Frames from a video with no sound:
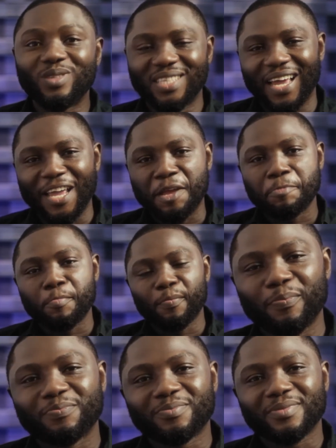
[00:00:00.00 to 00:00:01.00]
day
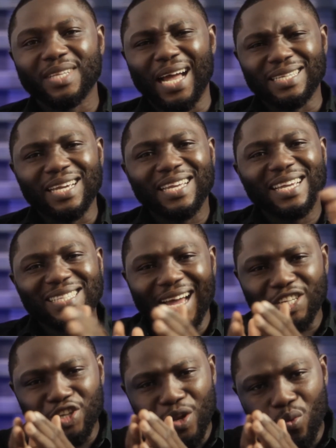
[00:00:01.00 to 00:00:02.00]
as against
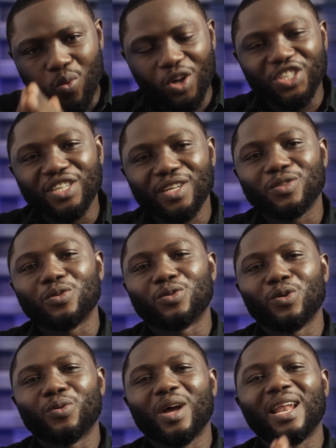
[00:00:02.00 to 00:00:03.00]
actually watching a
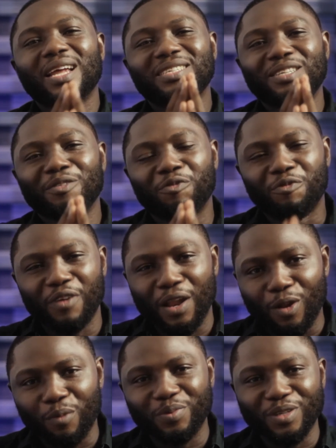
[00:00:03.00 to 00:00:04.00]
tutorial and
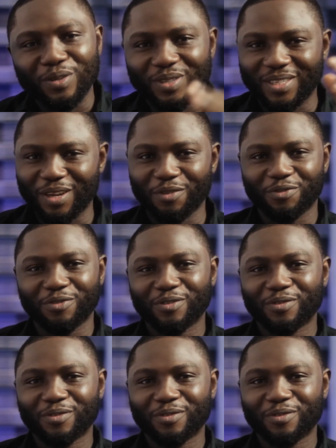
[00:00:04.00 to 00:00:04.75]
developing yourself.